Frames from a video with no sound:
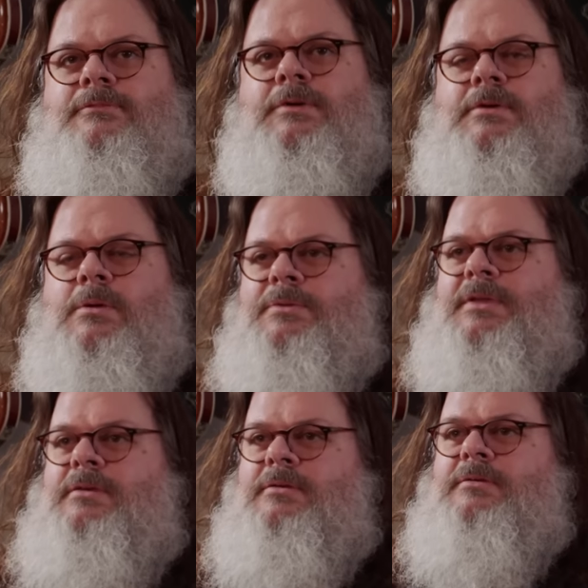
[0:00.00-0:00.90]
figure out what
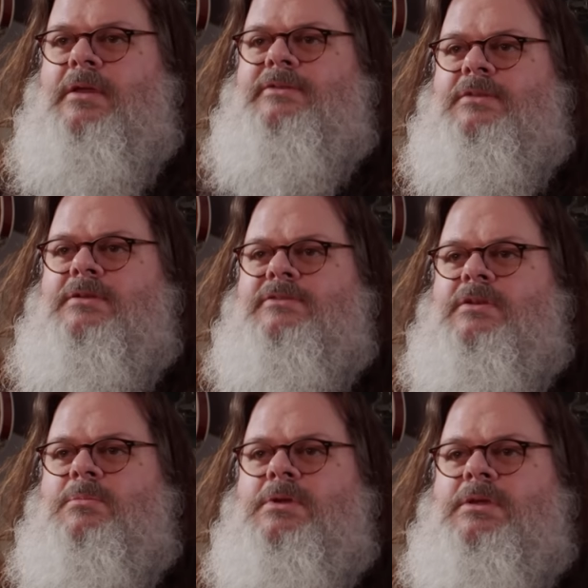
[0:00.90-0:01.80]
that next thing is
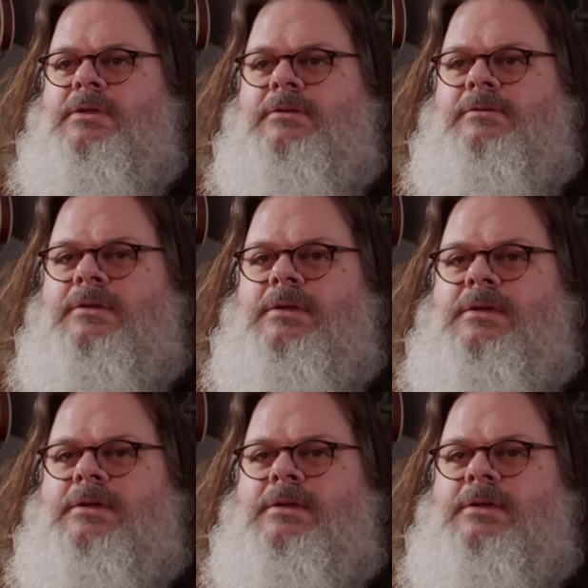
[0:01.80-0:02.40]
going to be. And,